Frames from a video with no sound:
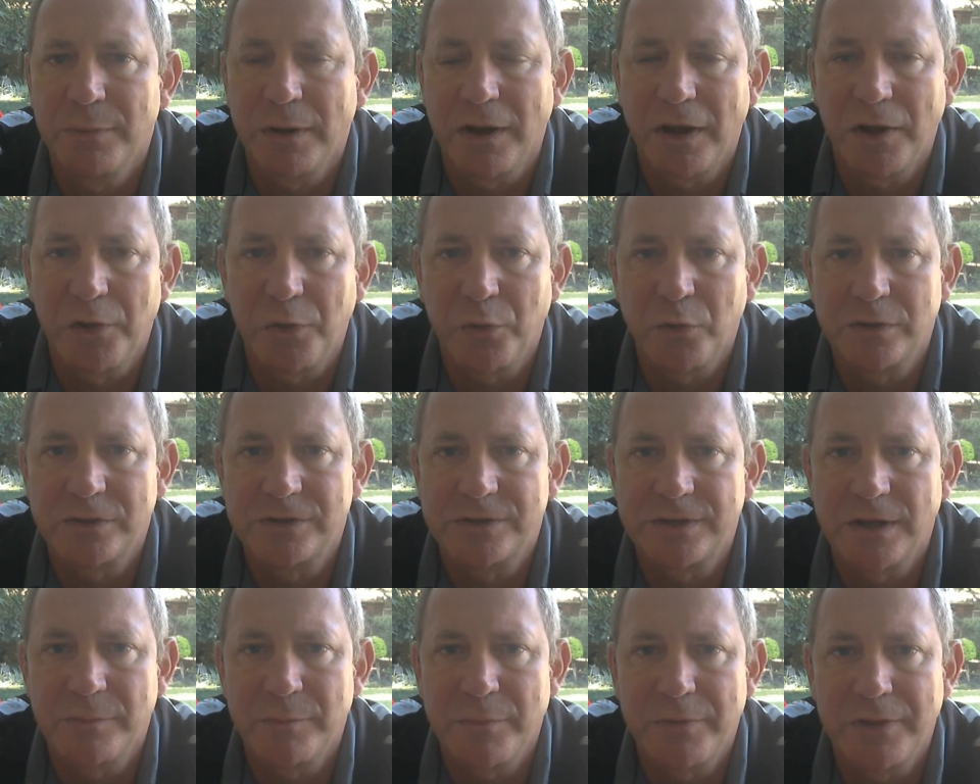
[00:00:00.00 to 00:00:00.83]
but I thought
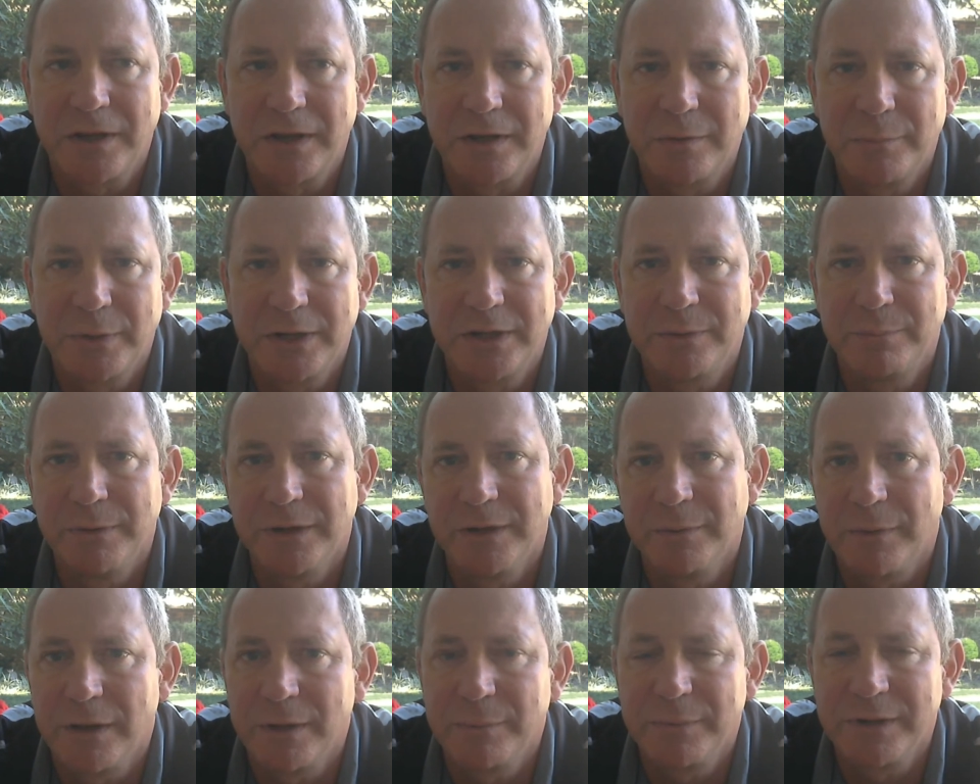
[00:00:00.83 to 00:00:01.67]
something bit
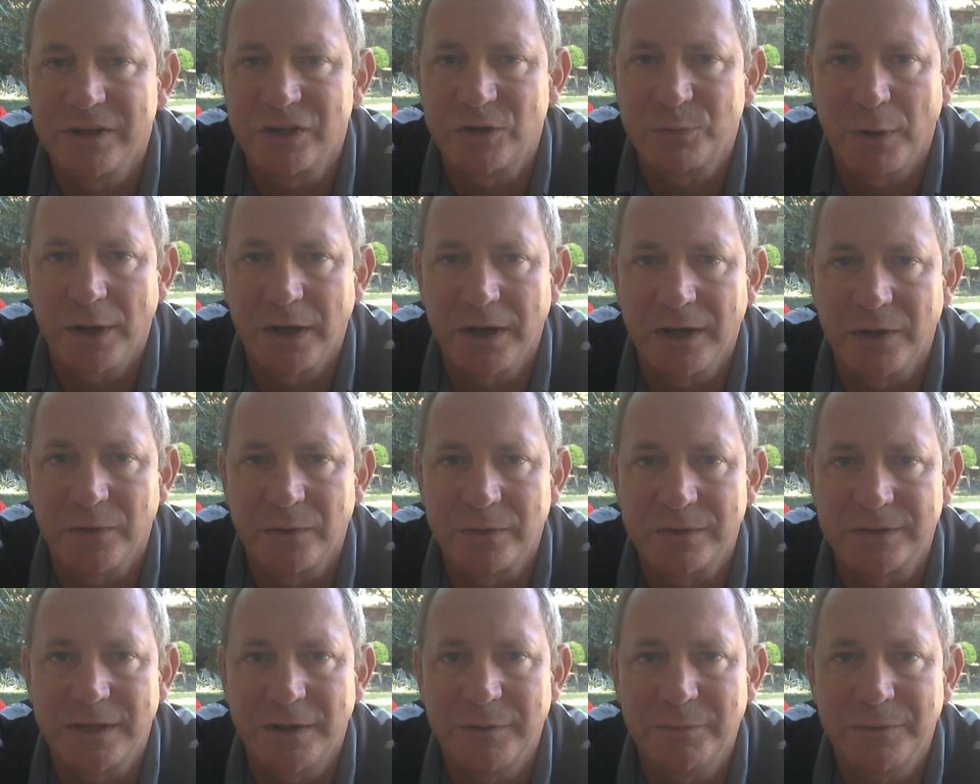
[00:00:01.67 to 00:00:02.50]
me, maybe a spider
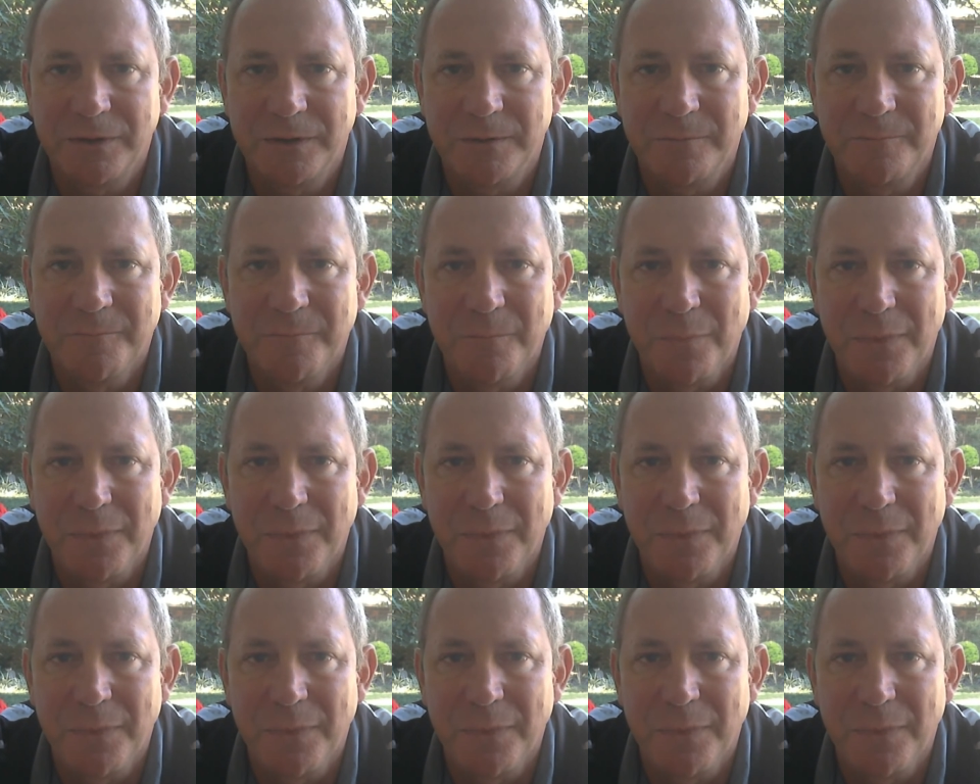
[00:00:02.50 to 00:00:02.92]
or something.